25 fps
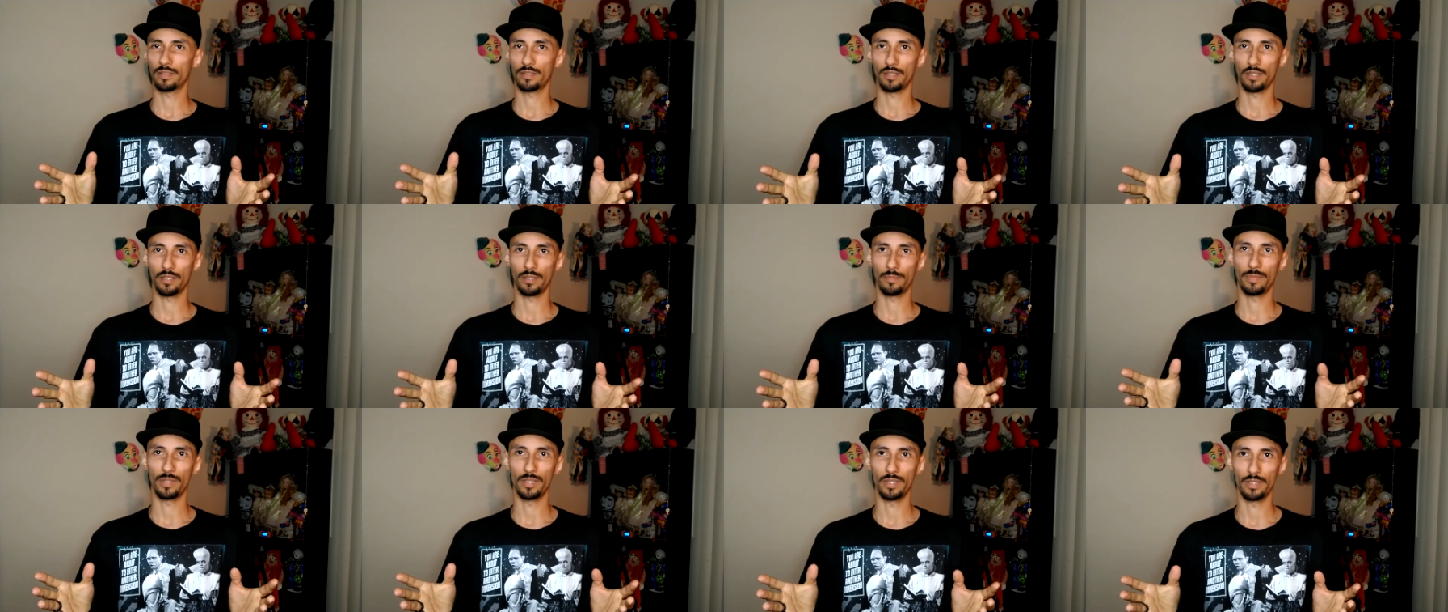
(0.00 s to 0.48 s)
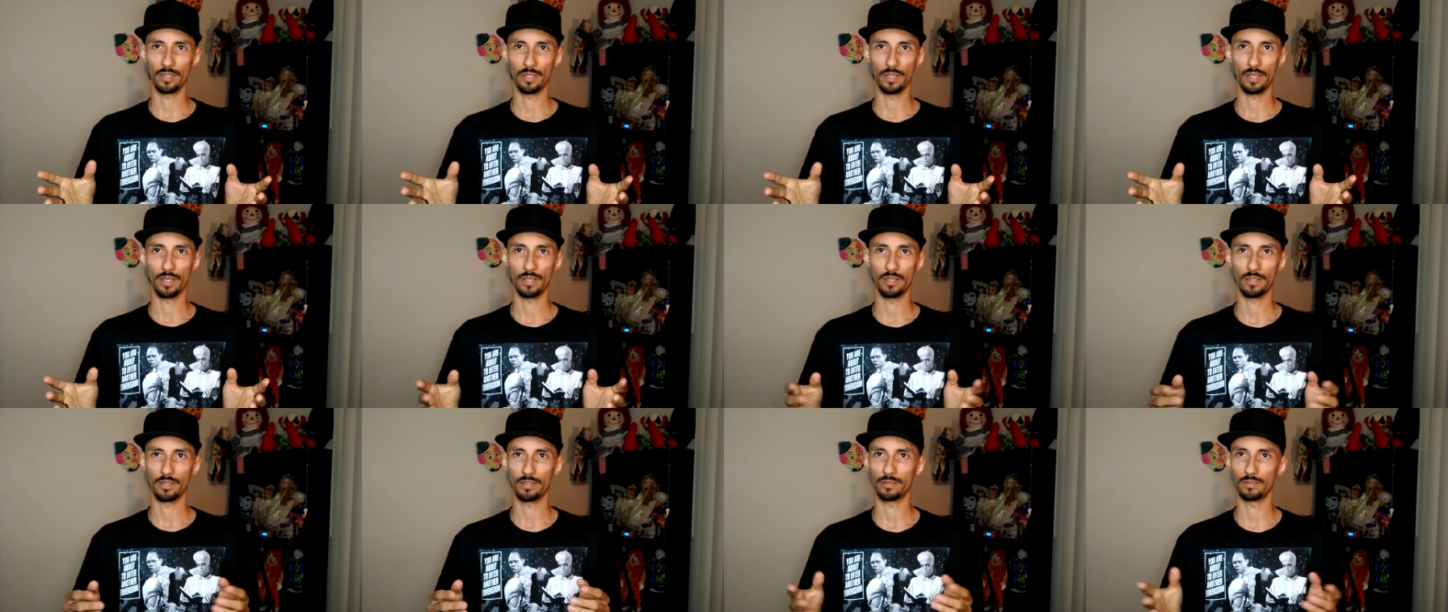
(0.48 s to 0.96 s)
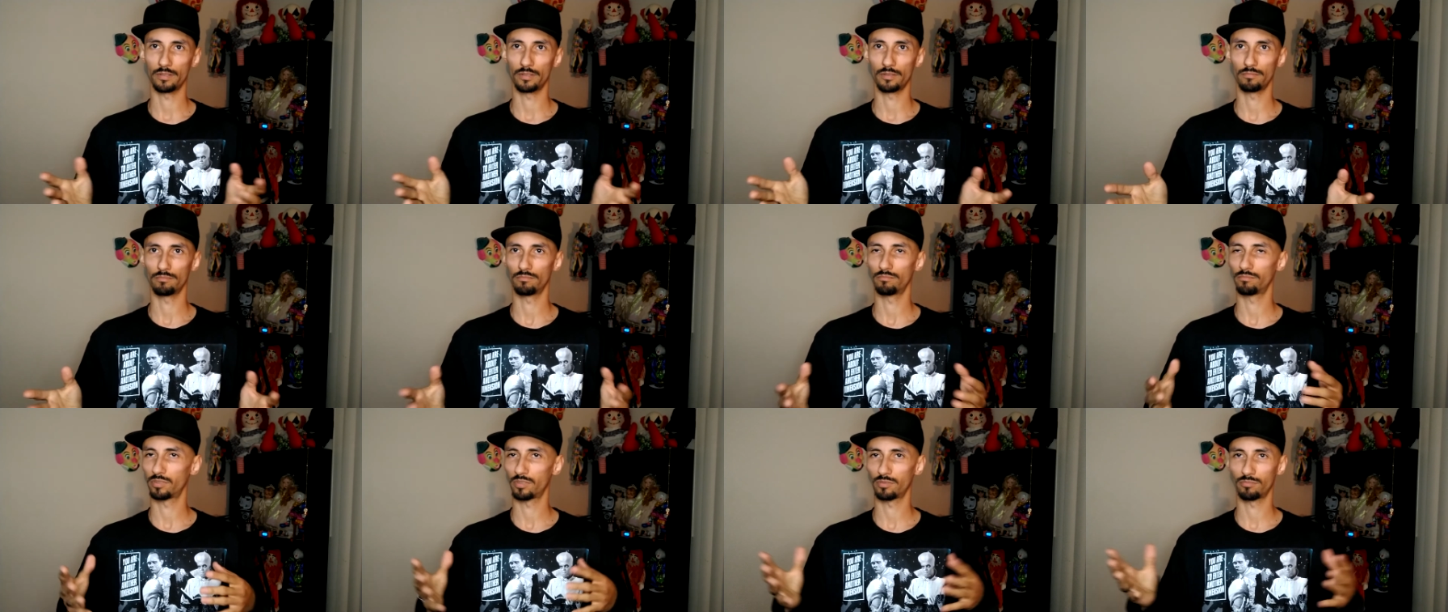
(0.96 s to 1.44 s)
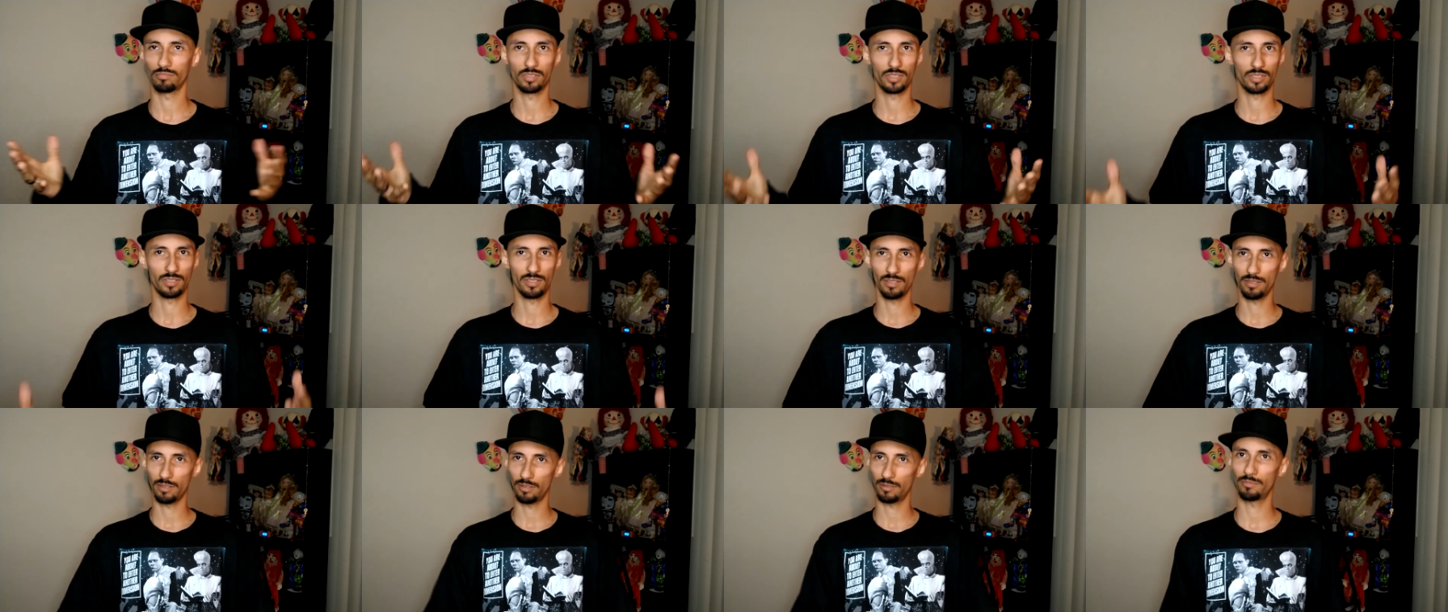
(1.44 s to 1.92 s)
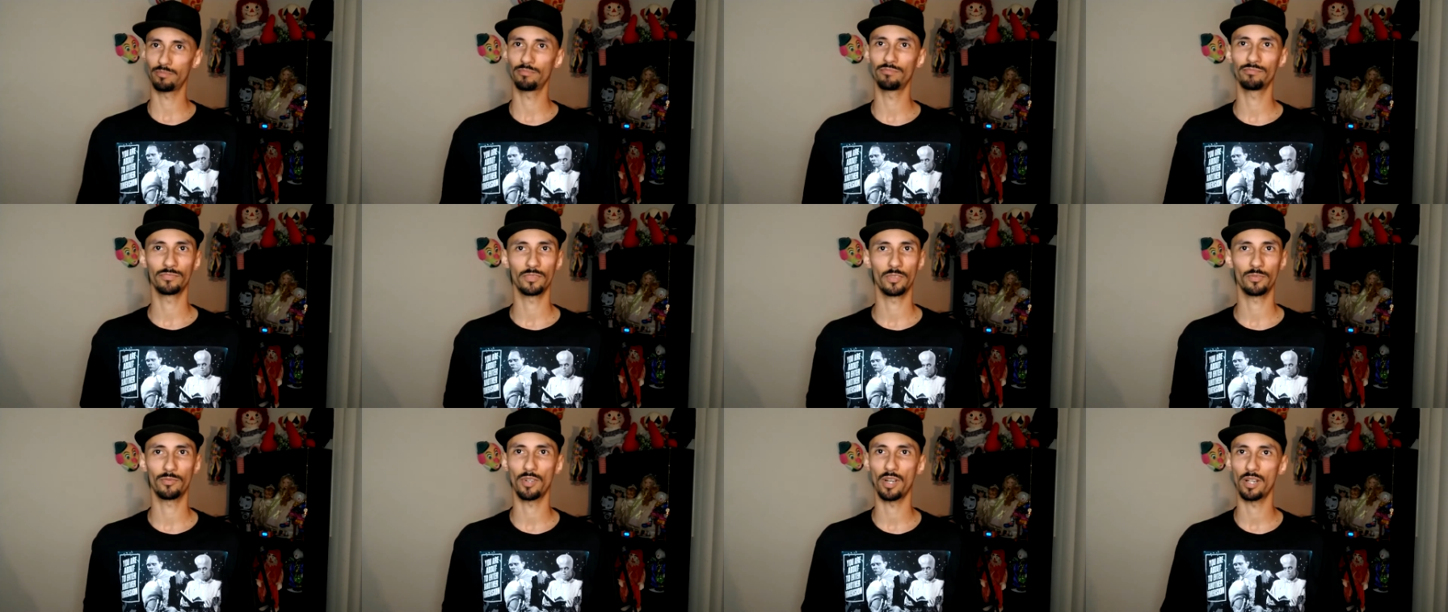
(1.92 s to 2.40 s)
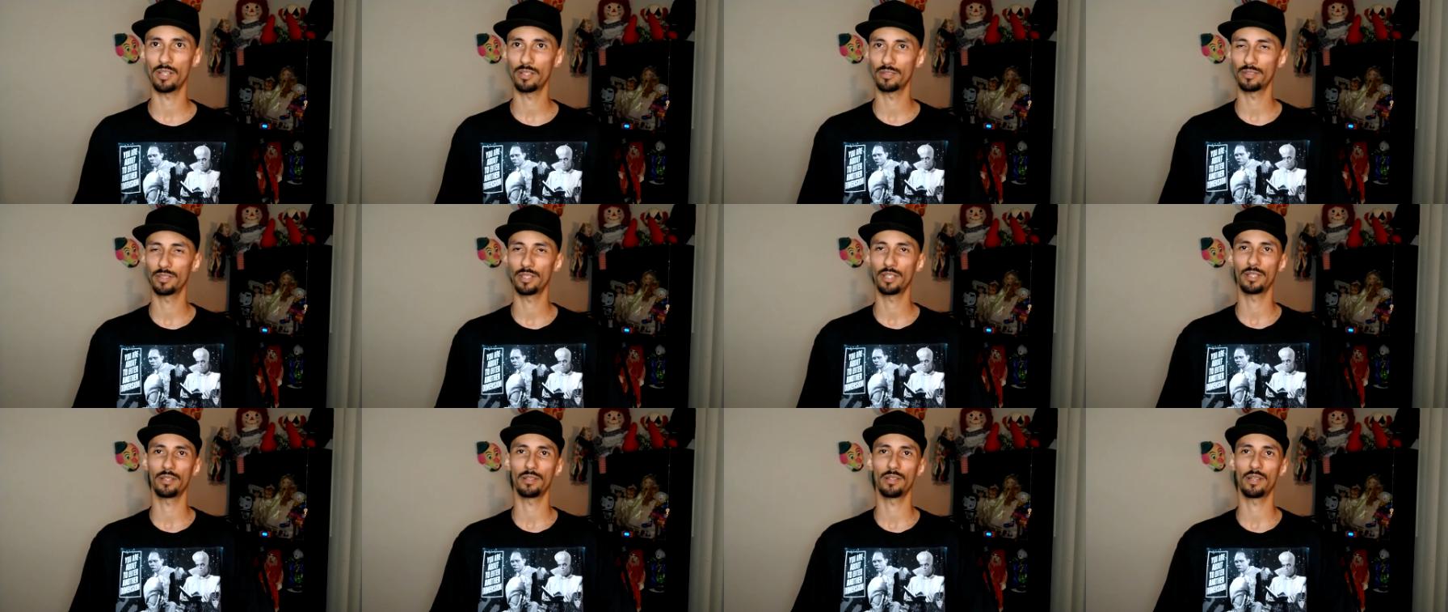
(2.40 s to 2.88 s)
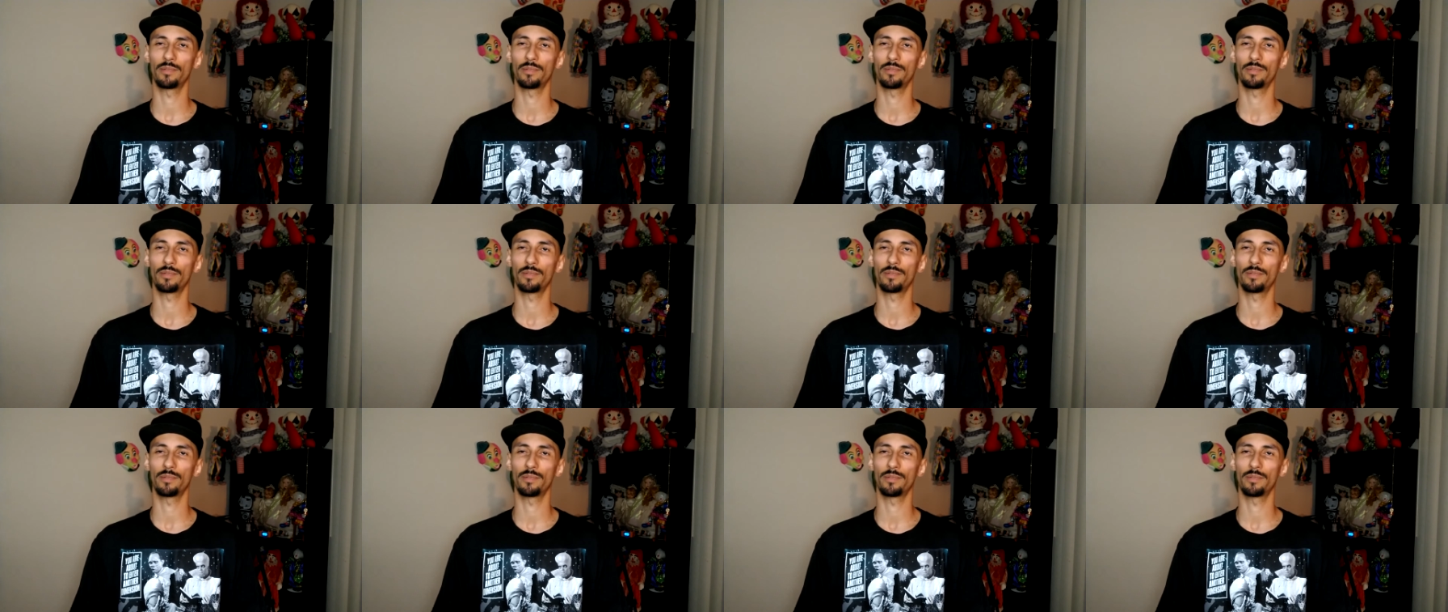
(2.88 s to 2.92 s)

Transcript: gonna be still following up.